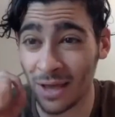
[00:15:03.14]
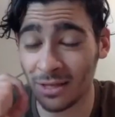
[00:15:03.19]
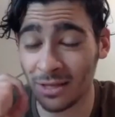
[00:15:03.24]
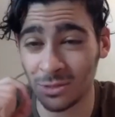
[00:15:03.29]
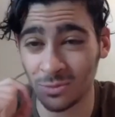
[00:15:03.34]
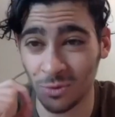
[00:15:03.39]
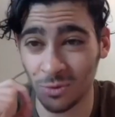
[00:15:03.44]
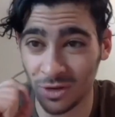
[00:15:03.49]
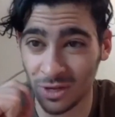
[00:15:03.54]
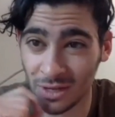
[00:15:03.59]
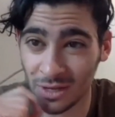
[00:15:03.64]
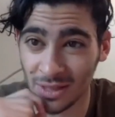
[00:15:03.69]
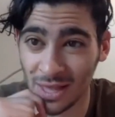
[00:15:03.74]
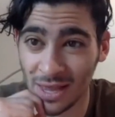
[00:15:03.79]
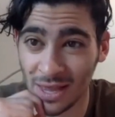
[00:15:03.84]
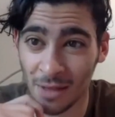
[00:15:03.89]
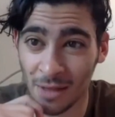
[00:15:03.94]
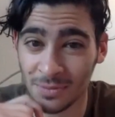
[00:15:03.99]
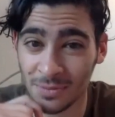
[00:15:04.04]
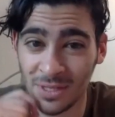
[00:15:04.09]
is working, and that
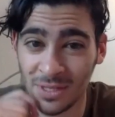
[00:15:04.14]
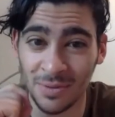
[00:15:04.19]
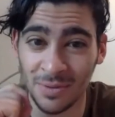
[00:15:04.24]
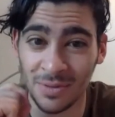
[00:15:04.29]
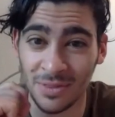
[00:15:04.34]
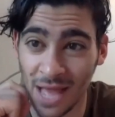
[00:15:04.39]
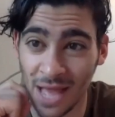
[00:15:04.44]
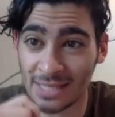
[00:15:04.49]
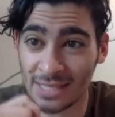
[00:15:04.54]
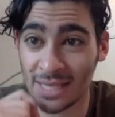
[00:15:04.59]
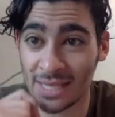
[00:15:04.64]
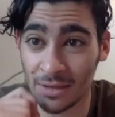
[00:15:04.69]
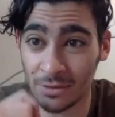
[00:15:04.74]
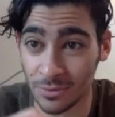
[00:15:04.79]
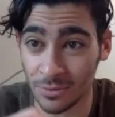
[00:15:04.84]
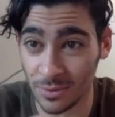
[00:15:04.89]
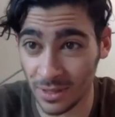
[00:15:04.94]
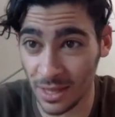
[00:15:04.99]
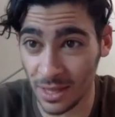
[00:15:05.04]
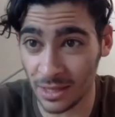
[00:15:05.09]
helps them. And that's how
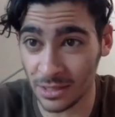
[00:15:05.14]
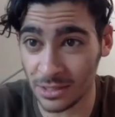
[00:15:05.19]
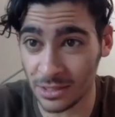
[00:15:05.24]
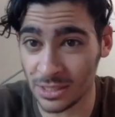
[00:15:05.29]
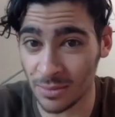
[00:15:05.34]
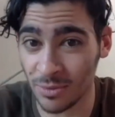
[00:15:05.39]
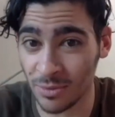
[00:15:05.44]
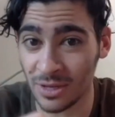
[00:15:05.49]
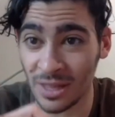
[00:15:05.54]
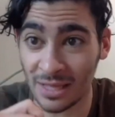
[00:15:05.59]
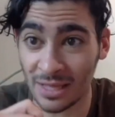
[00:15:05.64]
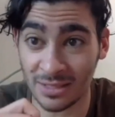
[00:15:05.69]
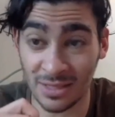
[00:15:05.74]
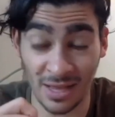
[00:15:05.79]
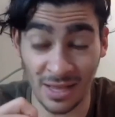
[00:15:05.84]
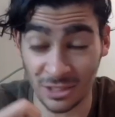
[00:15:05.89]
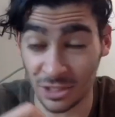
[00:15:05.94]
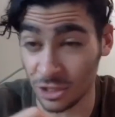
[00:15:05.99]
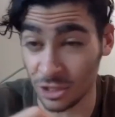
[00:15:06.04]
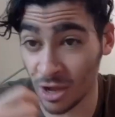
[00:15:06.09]
you engage someone, and that's
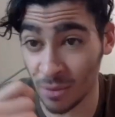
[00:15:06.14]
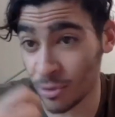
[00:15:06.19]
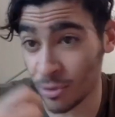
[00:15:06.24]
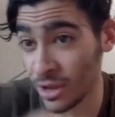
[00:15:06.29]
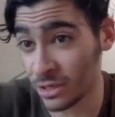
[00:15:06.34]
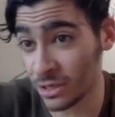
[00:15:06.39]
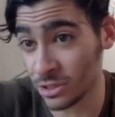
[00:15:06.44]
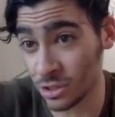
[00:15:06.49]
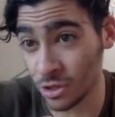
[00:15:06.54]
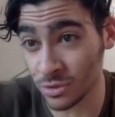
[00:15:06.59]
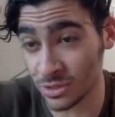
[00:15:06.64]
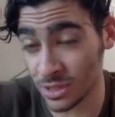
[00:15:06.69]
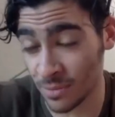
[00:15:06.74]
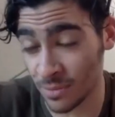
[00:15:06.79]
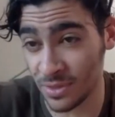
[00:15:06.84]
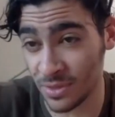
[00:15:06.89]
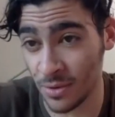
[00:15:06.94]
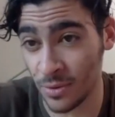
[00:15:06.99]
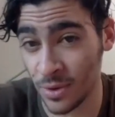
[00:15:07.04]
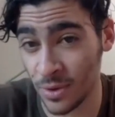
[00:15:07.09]
actually comprehension goes
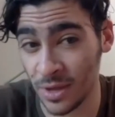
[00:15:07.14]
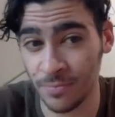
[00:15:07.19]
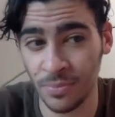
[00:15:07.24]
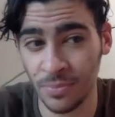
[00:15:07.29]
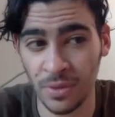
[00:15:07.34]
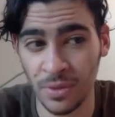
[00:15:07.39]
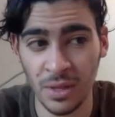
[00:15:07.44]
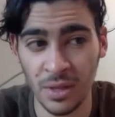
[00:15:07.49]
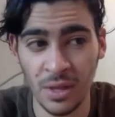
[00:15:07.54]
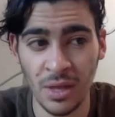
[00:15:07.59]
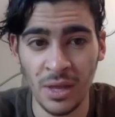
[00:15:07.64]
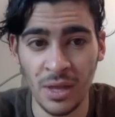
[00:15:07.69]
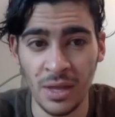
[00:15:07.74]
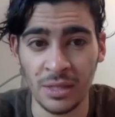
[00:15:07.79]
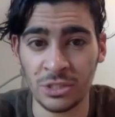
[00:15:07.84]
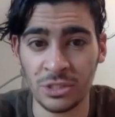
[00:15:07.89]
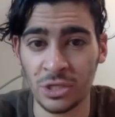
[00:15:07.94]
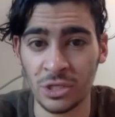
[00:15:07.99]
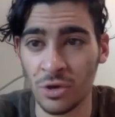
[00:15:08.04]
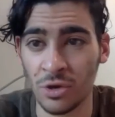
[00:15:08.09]
up that way.
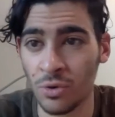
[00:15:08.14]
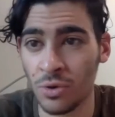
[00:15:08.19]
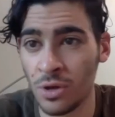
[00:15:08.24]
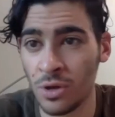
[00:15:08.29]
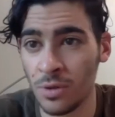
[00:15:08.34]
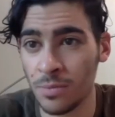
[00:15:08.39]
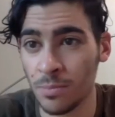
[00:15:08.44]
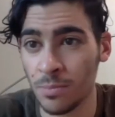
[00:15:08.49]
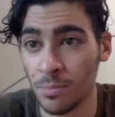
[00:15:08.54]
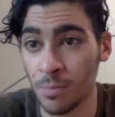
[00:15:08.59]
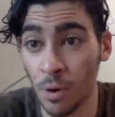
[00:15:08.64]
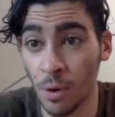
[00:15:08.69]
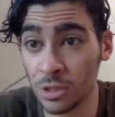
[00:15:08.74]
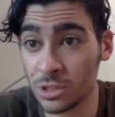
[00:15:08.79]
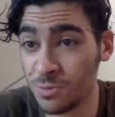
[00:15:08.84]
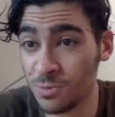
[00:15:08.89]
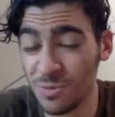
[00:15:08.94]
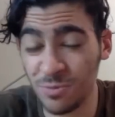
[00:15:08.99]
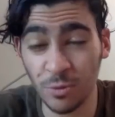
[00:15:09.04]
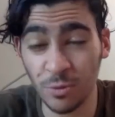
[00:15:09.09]
And so
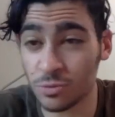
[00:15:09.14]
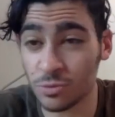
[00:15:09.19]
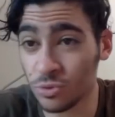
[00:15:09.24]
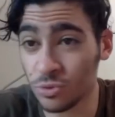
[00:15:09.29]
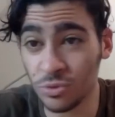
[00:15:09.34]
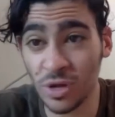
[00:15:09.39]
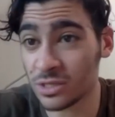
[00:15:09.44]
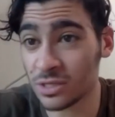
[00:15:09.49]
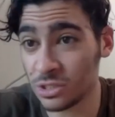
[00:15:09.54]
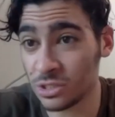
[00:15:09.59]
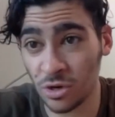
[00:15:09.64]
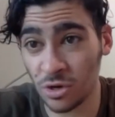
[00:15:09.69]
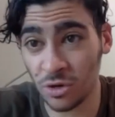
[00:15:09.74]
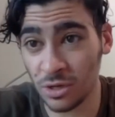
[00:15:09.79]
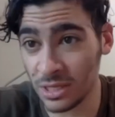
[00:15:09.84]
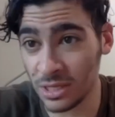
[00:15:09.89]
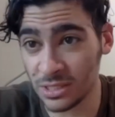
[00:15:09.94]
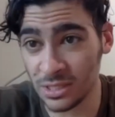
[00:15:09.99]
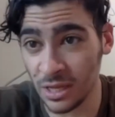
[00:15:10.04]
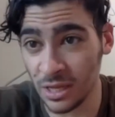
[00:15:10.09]
most people do not start
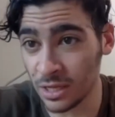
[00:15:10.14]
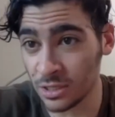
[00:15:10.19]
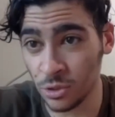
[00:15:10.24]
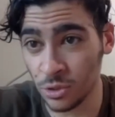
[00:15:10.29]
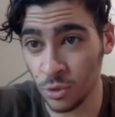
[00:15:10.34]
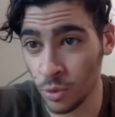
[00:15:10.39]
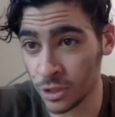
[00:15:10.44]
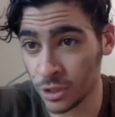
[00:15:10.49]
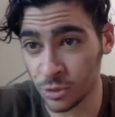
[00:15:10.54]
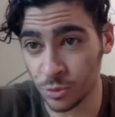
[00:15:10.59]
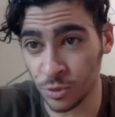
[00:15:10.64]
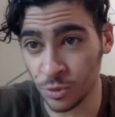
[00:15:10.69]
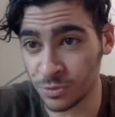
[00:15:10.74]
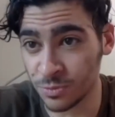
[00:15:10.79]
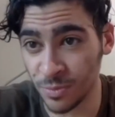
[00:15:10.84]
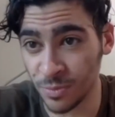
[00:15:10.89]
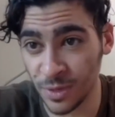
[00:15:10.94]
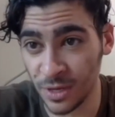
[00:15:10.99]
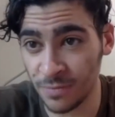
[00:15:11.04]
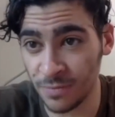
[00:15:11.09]
listening at 200 words
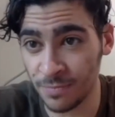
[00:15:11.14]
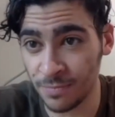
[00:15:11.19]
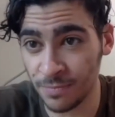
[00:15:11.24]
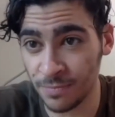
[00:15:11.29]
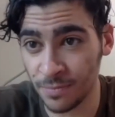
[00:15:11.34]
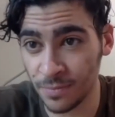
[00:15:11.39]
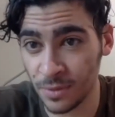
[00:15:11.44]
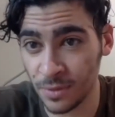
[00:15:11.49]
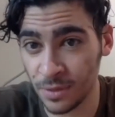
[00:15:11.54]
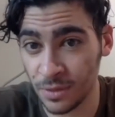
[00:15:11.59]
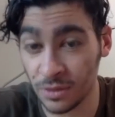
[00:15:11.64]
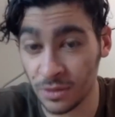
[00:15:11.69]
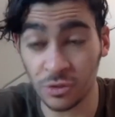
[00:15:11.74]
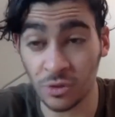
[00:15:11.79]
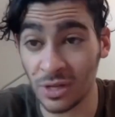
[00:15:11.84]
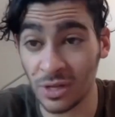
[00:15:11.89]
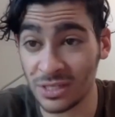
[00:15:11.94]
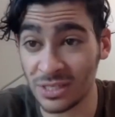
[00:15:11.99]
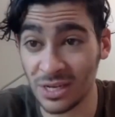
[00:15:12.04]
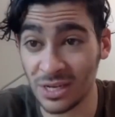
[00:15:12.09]
per minute. They
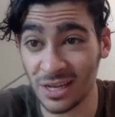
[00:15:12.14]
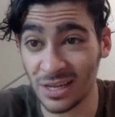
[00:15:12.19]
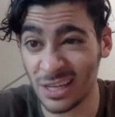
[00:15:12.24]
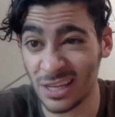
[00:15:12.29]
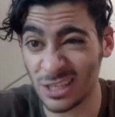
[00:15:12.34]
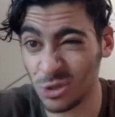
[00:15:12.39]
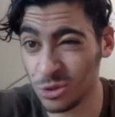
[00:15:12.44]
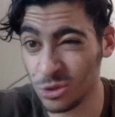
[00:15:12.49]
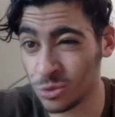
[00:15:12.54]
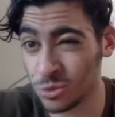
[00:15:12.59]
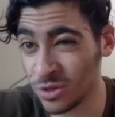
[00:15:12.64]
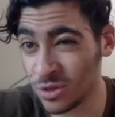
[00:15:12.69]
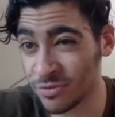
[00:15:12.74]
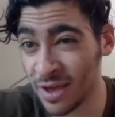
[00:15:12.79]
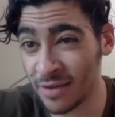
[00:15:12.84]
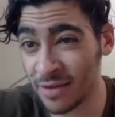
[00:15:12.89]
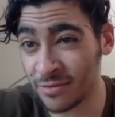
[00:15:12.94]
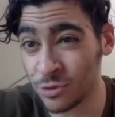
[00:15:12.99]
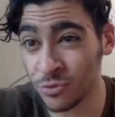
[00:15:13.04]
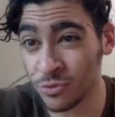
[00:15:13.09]
start listening at like
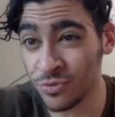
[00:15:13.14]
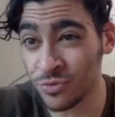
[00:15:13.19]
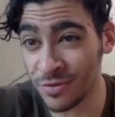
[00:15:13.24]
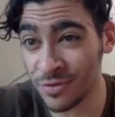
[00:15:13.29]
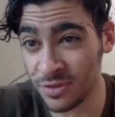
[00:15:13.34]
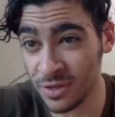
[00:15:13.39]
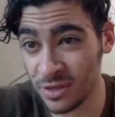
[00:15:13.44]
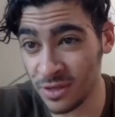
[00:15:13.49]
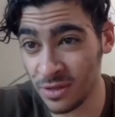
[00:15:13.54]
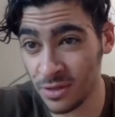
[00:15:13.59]
225, 250,